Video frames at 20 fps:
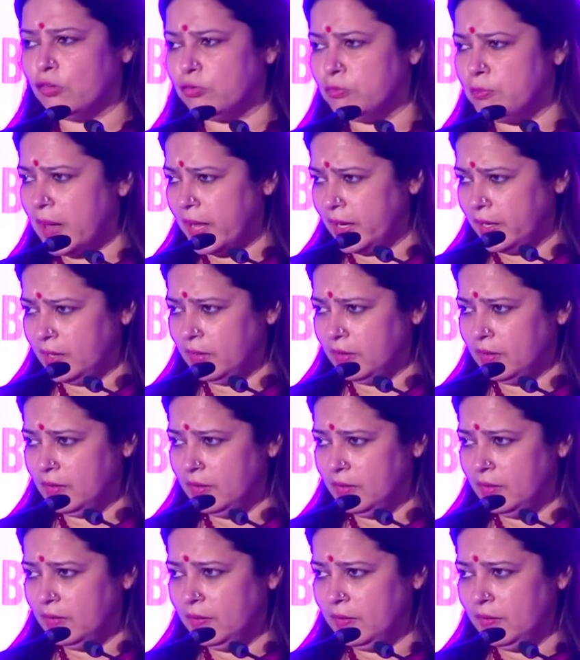of banning.
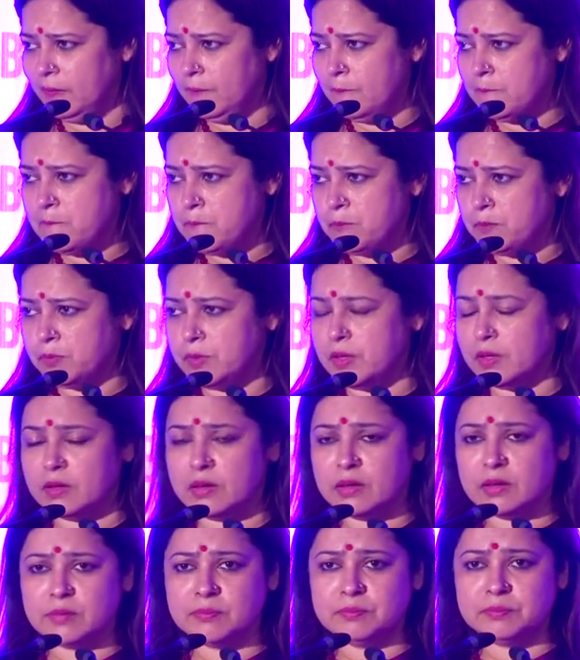
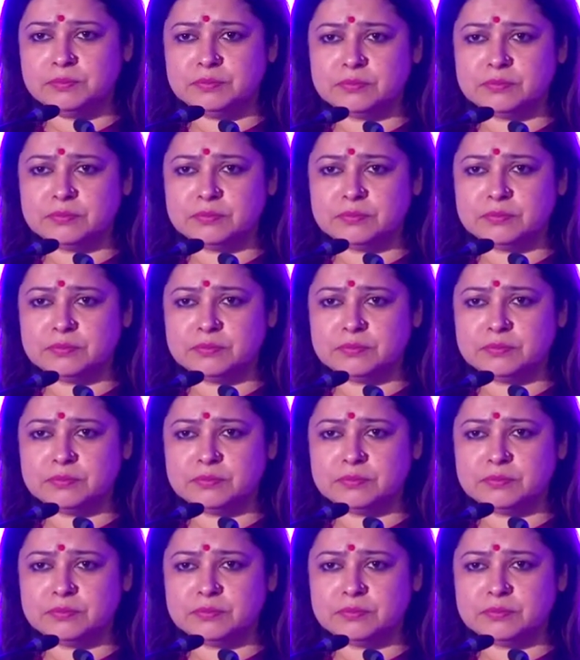The